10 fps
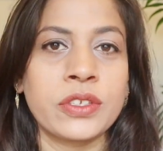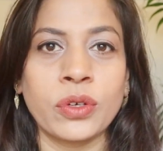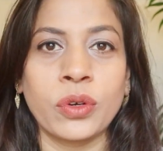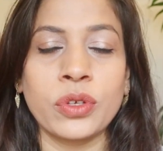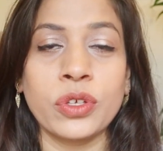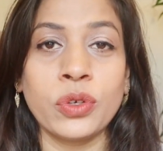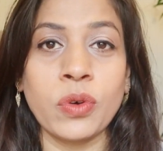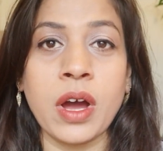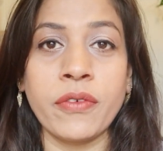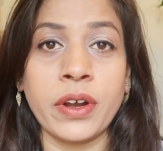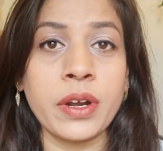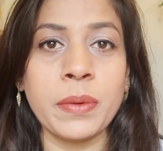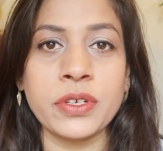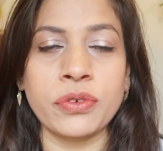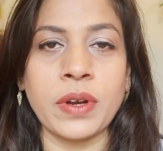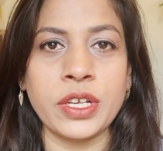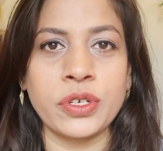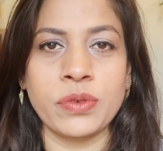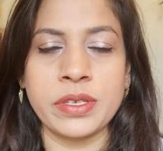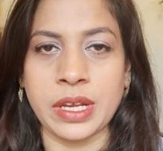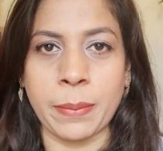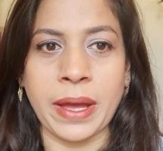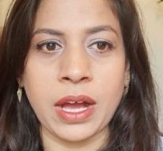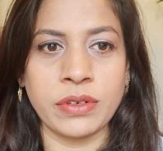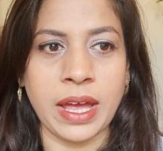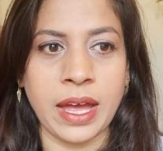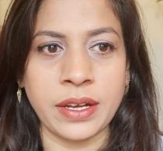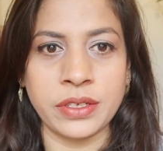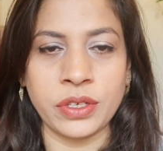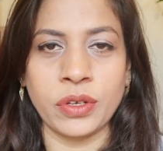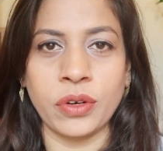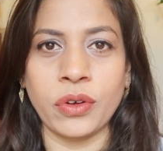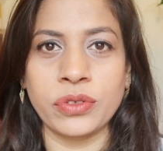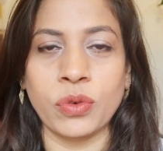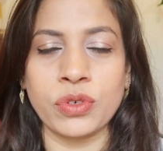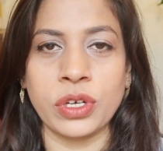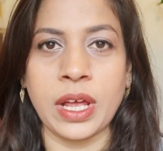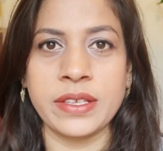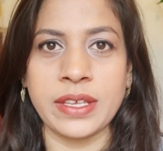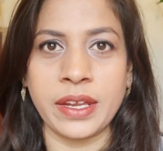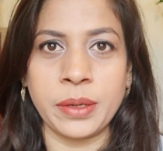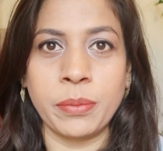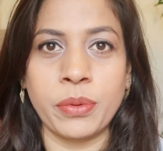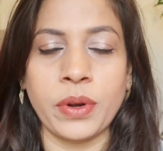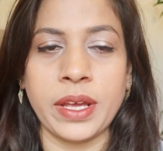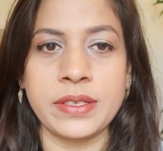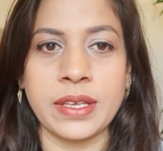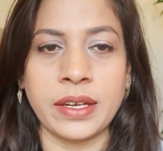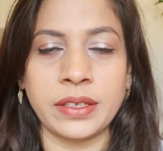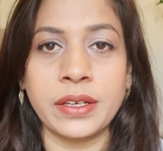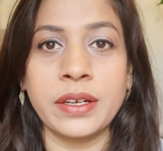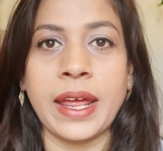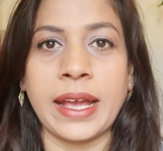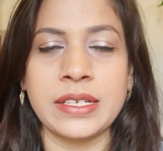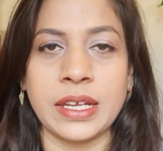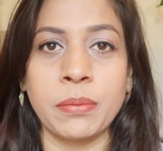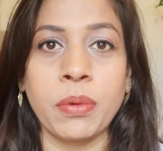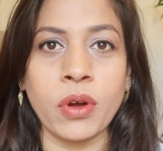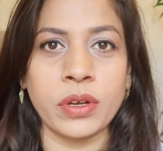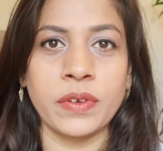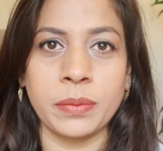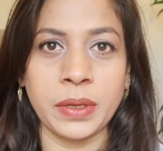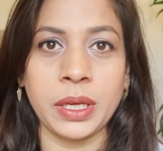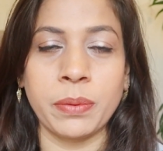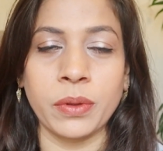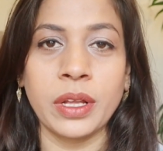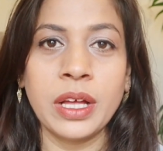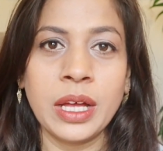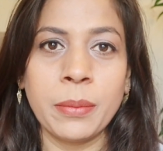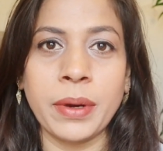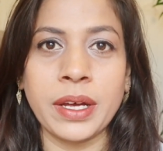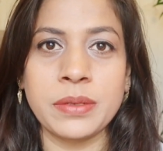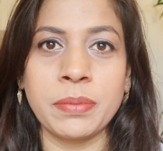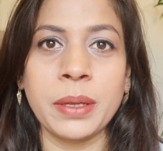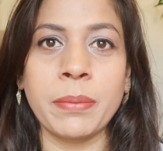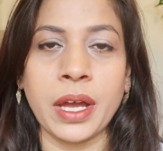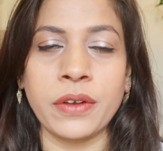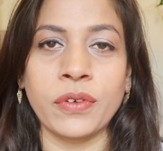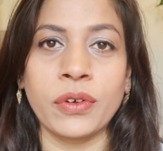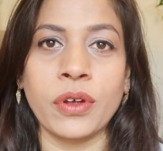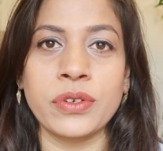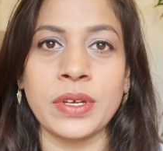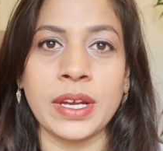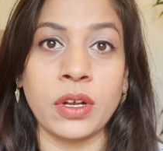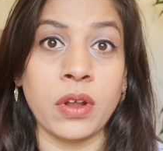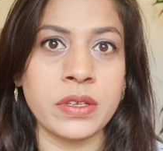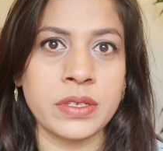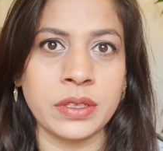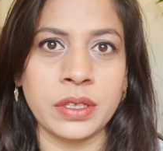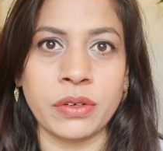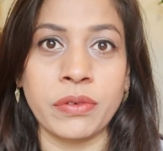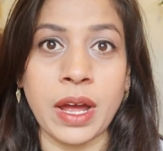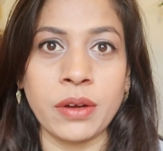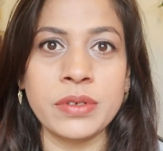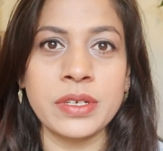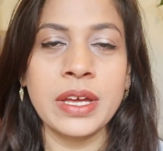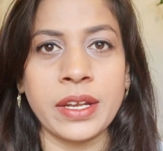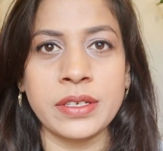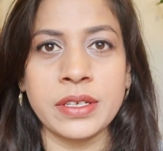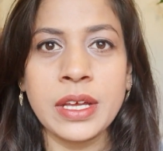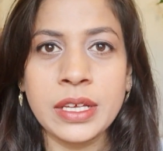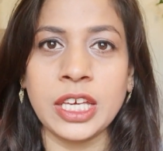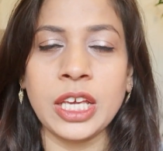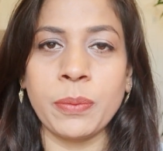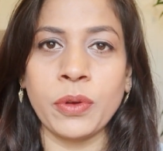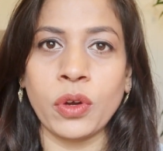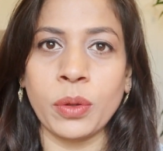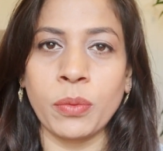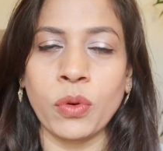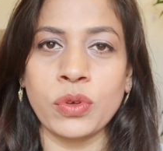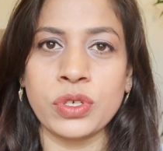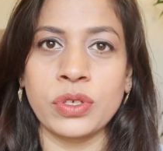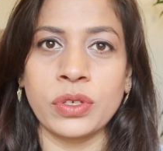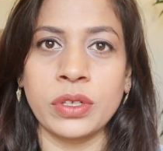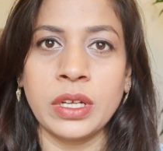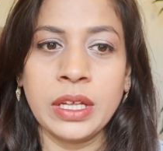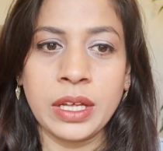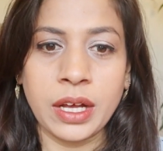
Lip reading: So you are very much ready to step out and socialize and embrace and connect and bond with people, but be mindful not to get lost in the crowd, and keep your emotional